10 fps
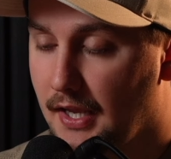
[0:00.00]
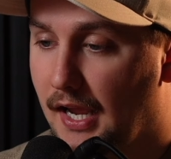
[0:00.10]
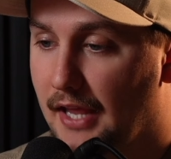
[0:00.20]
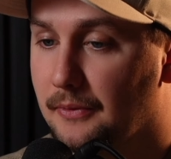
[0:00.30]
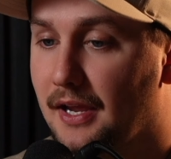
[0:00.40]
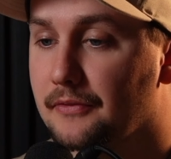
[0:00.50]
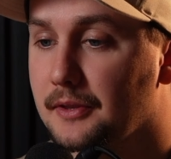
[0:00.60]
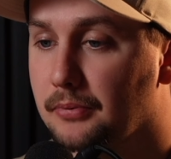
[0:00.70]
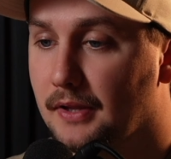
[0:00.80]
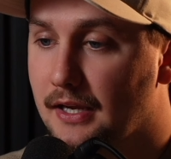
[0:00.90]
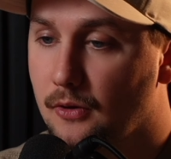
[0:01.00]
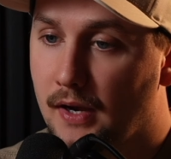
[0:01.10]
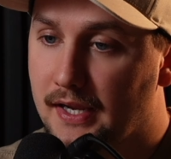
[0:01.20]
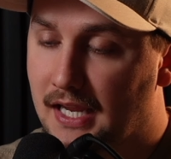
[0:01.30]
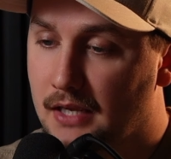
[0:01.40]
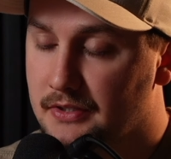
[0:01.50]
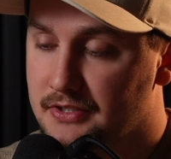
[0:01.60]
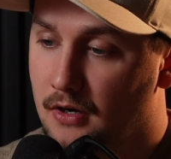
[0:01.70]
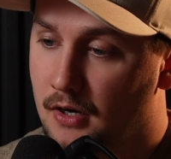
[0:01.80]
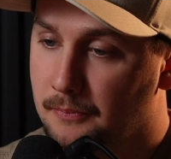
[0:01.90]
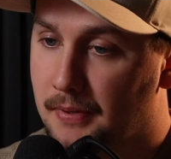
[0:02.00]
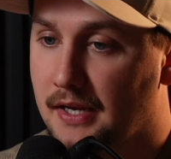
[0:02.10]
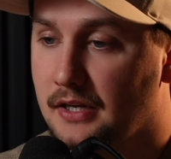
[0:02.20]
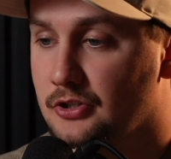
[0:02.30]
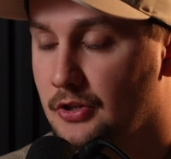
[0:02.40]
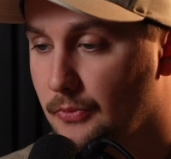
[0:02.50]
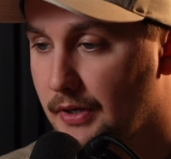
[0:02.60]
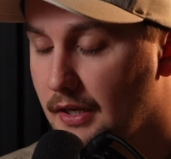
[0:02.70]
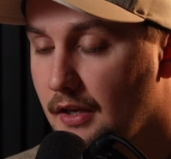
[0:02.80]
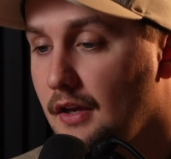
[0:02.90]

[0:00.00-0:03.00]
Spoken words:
and then we have the blank white canvas on page 3.